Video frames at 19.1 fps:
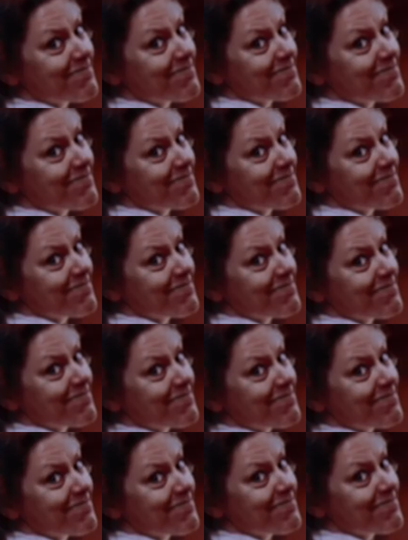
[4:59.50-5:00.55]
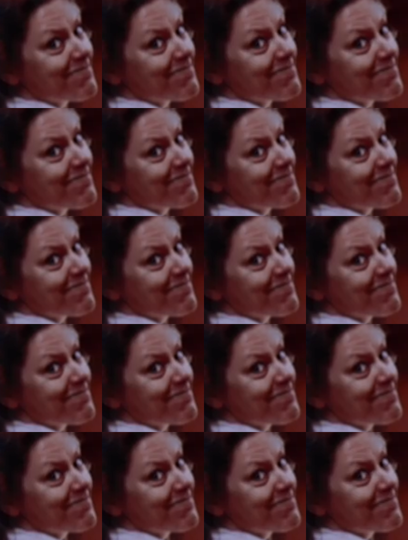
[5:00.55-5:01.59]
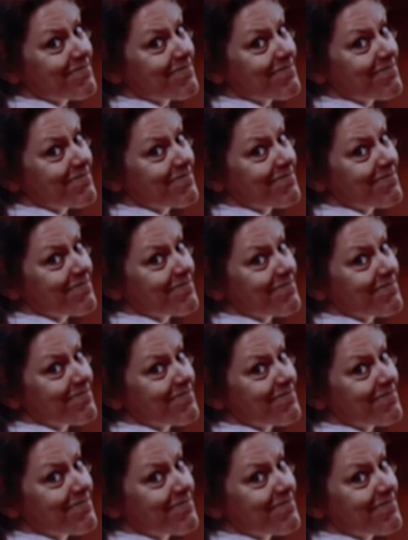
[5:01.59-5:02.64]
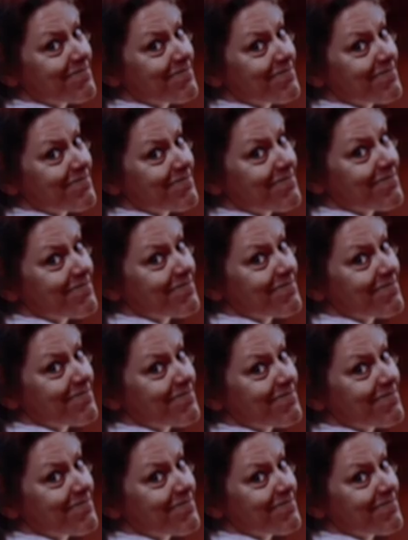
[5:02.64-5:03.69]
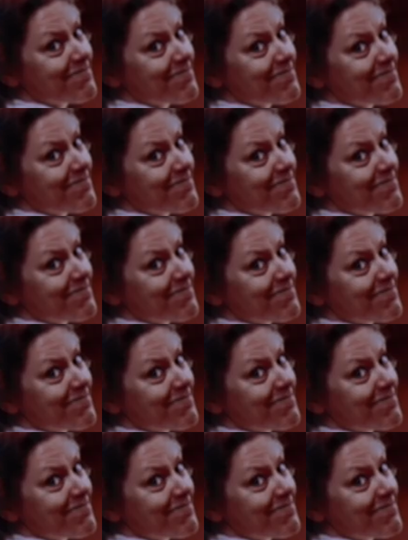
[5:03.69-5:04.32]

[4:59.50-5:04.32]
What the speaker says: [no speech]